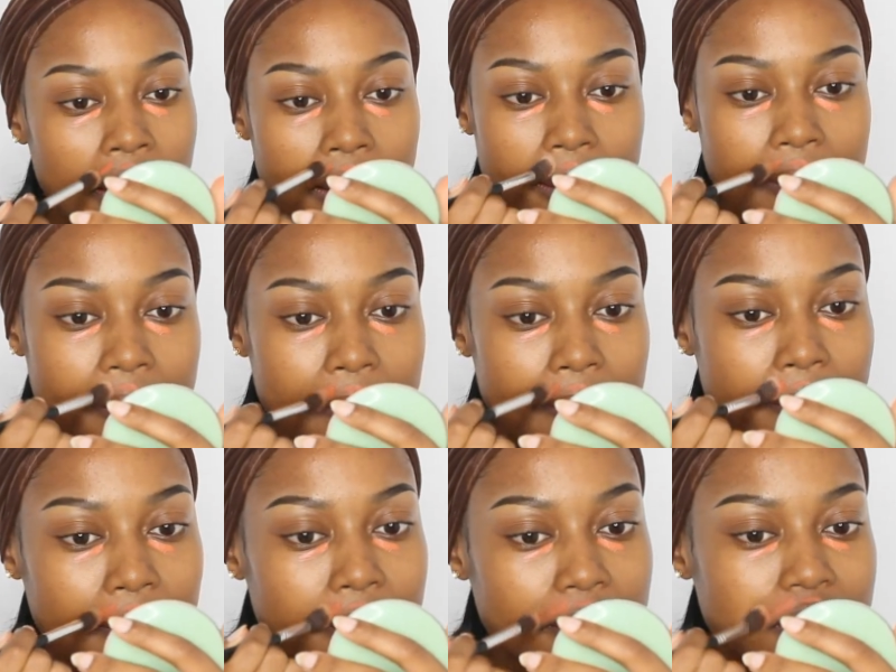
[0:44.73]
and
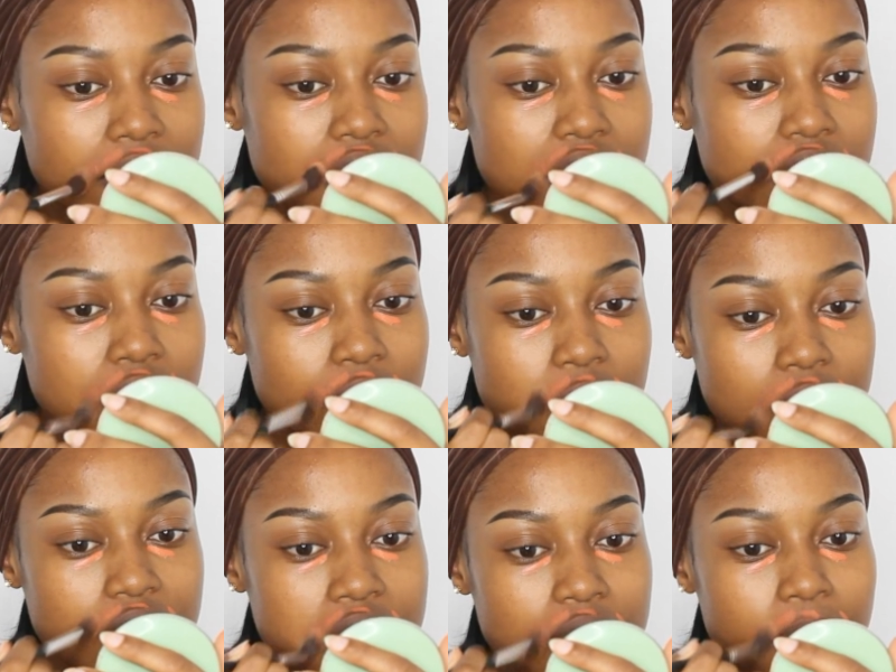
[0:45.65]
use it to
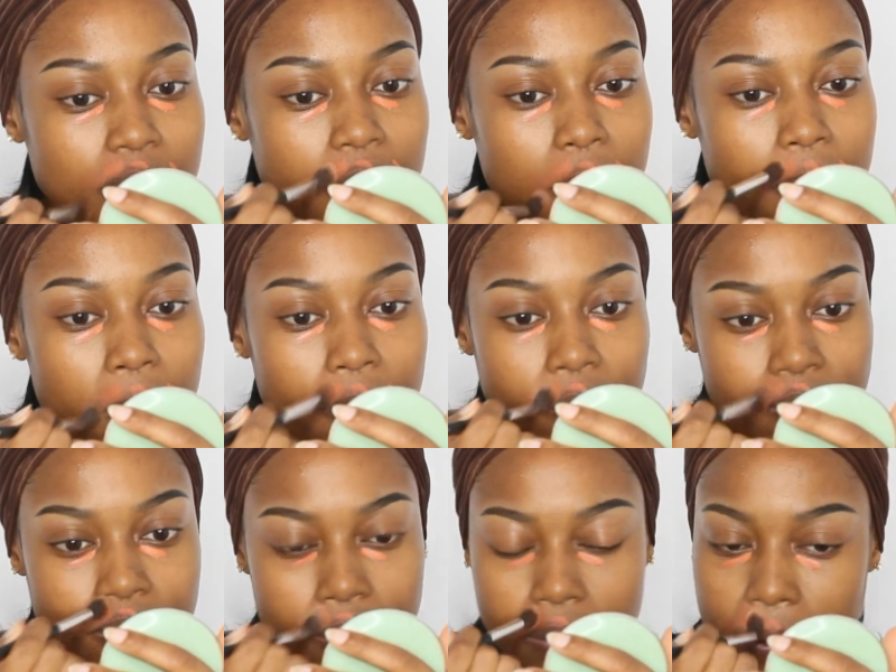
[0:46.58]
stipple
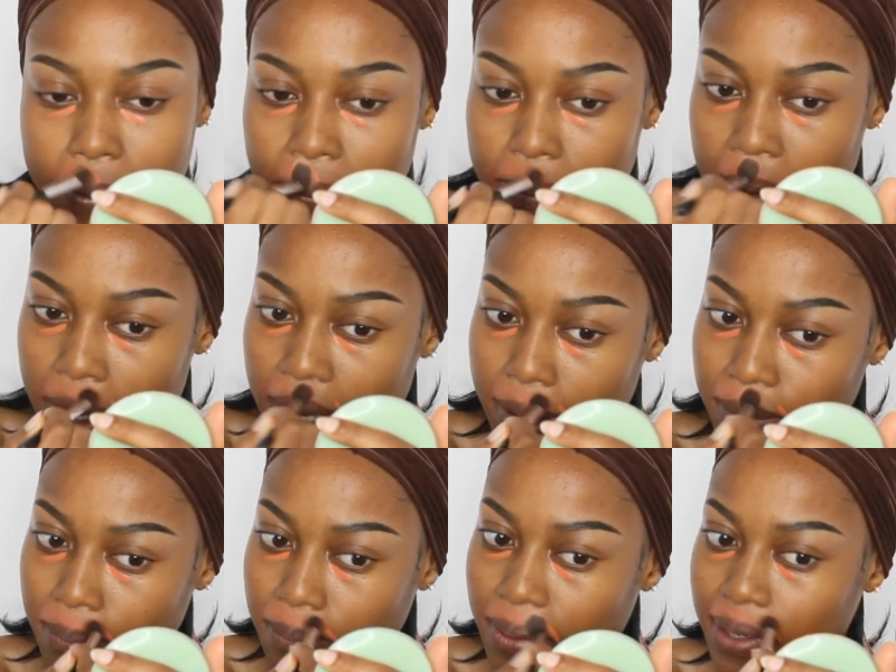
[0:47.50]

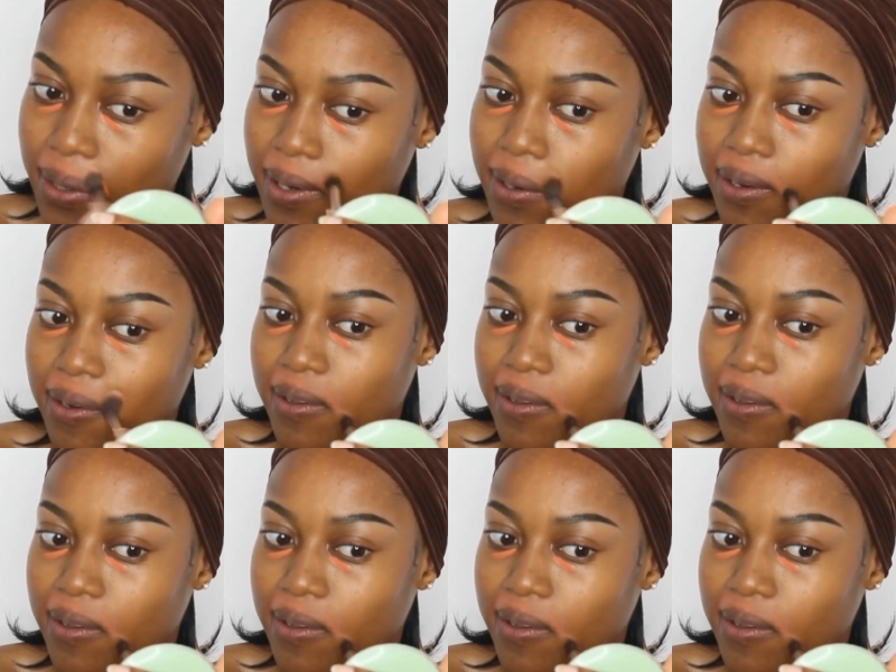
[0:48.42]
and blend.